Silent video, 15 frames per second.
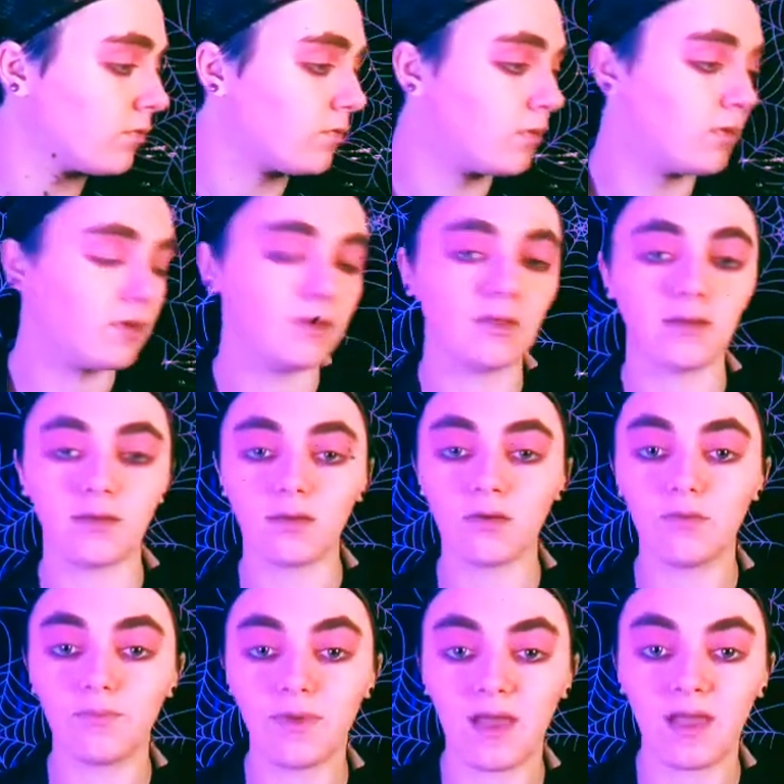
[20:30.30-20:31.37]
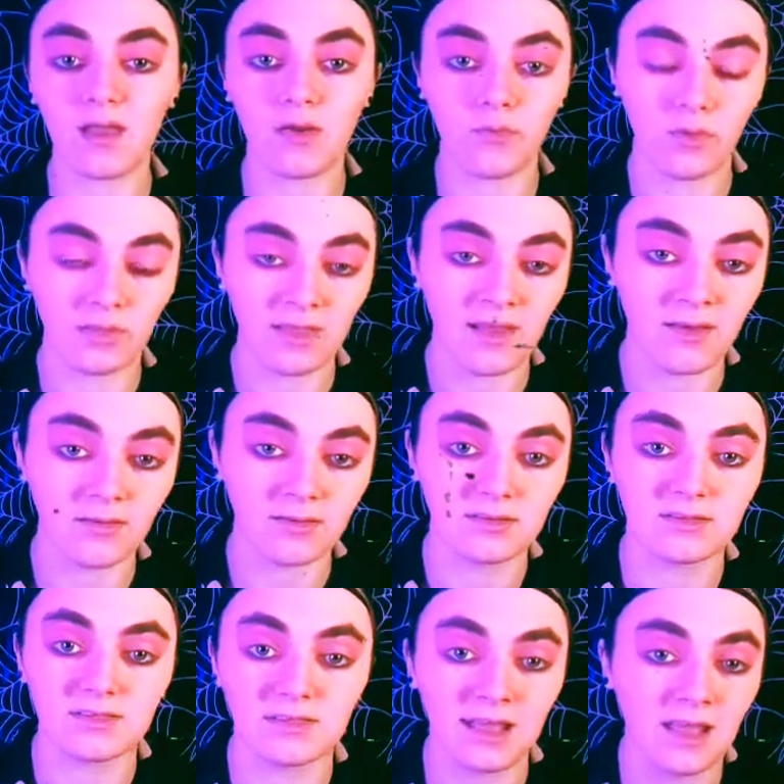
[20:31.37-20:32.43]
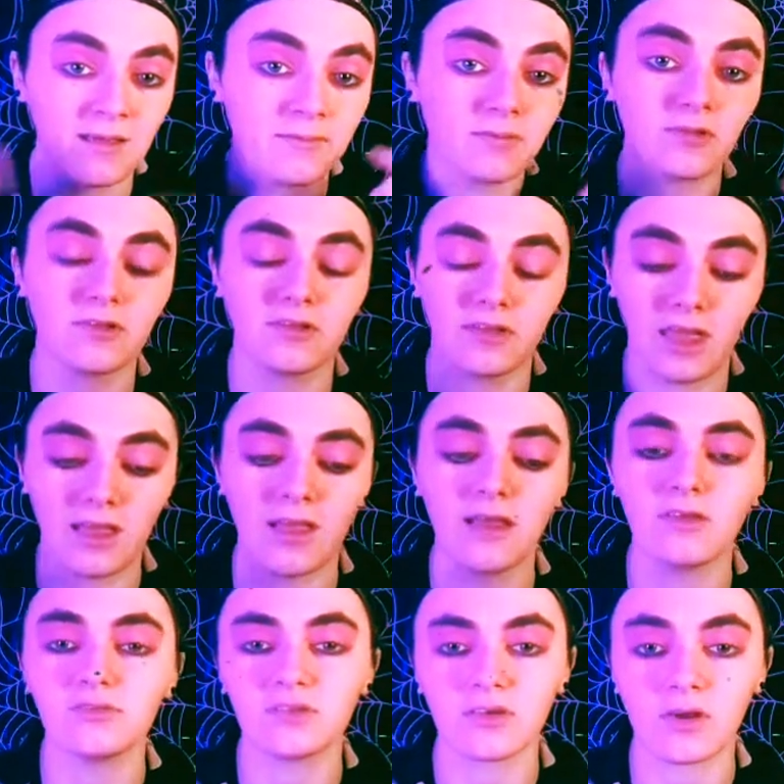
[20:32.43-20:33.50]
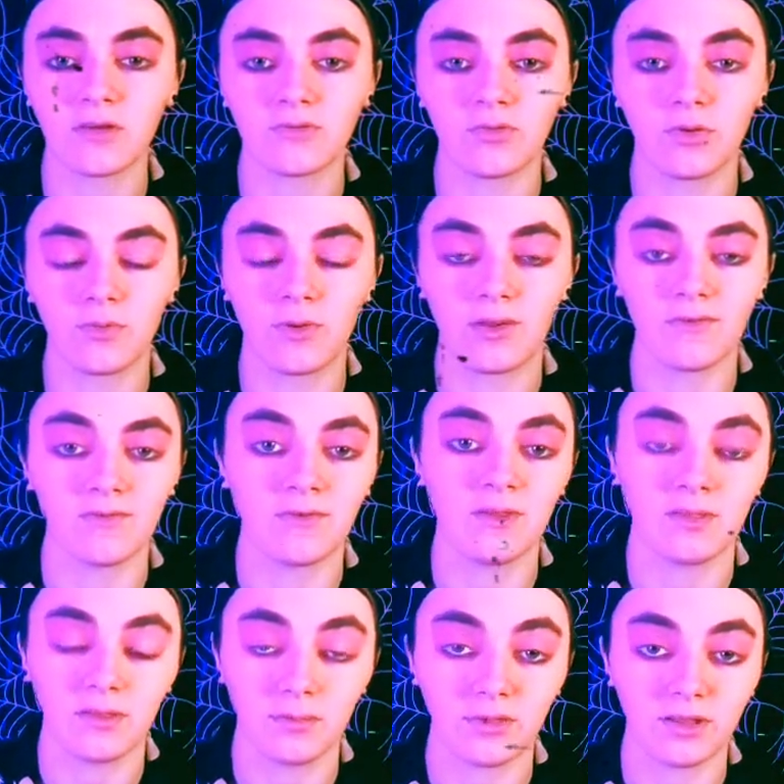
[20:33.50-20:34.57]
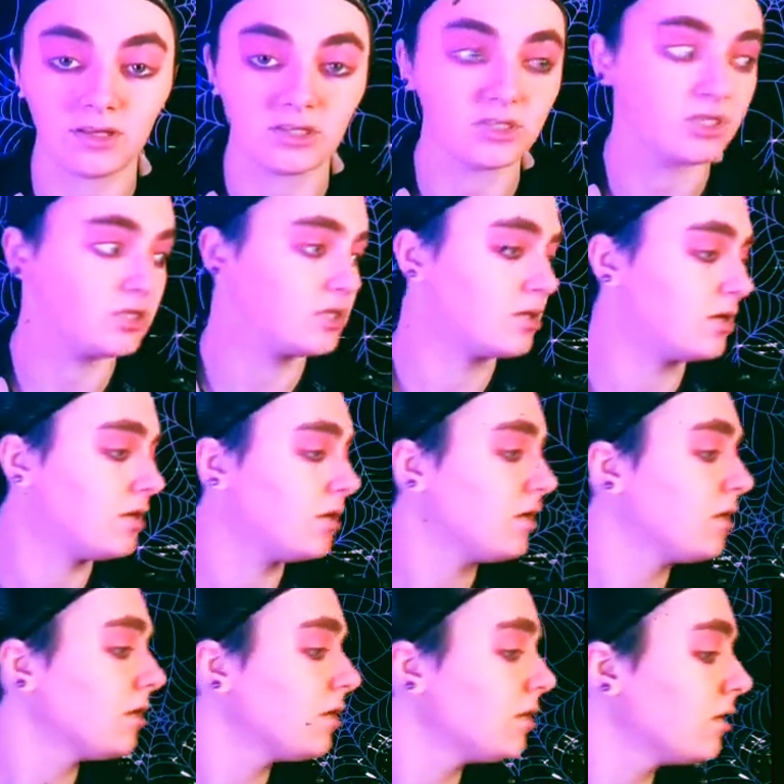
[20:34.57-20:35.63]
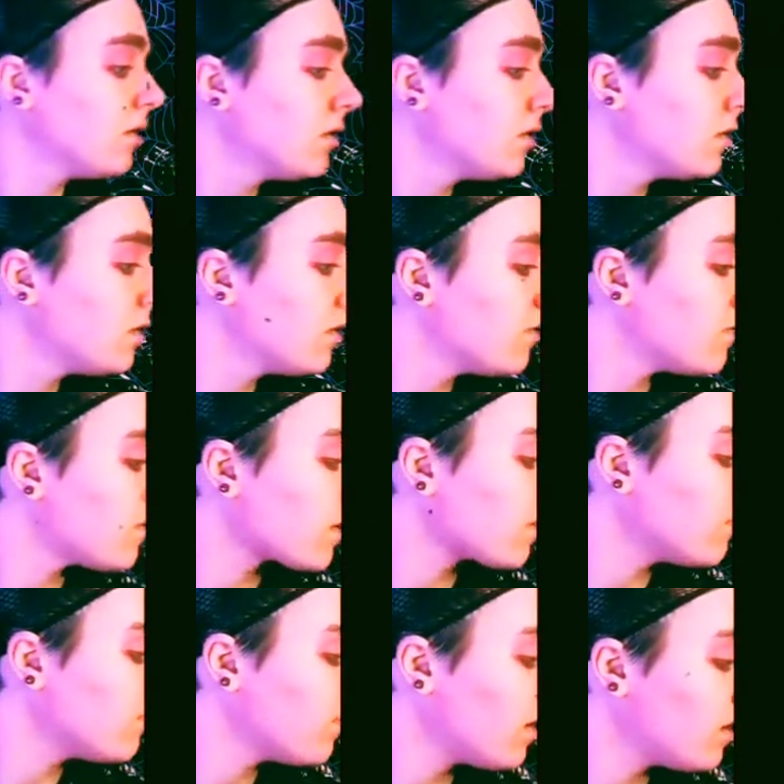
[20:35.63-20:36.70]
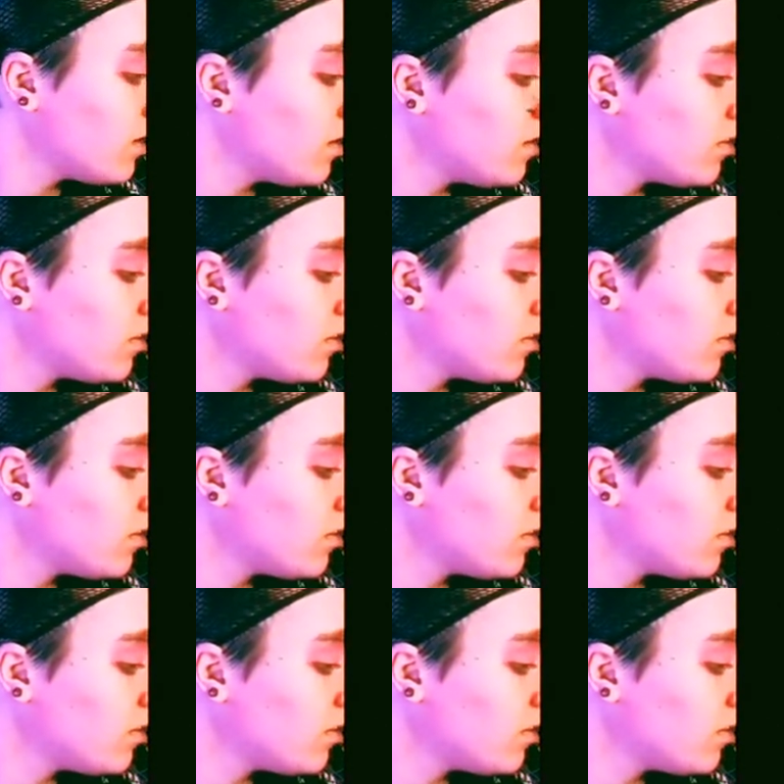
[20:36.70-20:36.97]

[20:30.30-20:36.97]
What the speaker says: And I'm going to go back with that same thing I used to contour with, the blush. If I can find it.